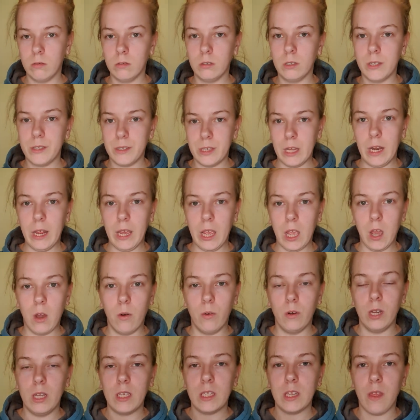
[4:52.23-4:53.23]

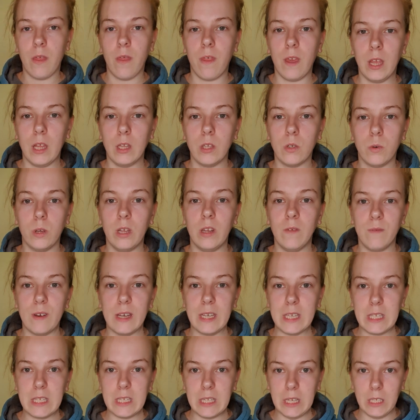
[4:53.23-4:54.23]
silicone is a thing to
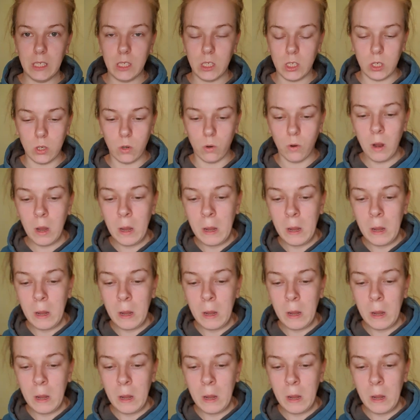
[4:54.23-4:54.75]
invest into.